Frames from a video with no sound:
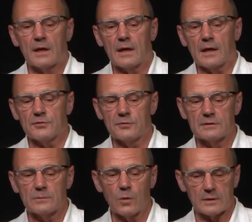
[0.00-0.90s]
And doing
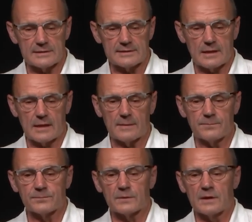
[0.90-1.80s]
them one at a time,
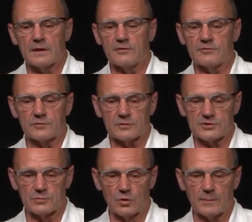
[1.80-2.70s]
if you've got a
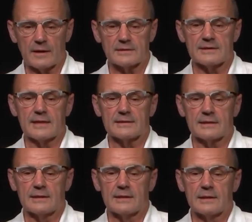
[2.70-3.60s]
small amount of
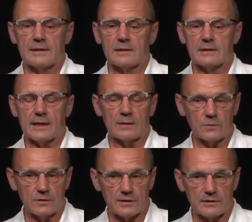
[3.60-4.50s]
data, can
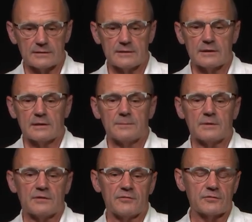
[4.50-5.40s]
work. But
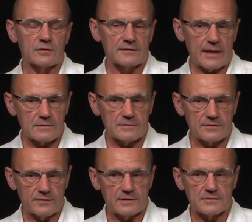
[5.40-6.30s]
if you've got thousands of
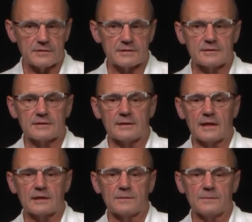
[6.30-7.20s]
entries, then
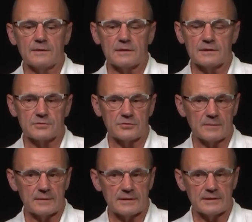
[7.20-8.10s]
that can be
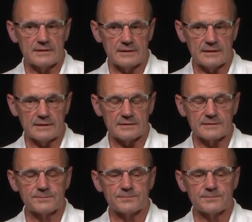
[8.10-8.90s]
extremely tedious.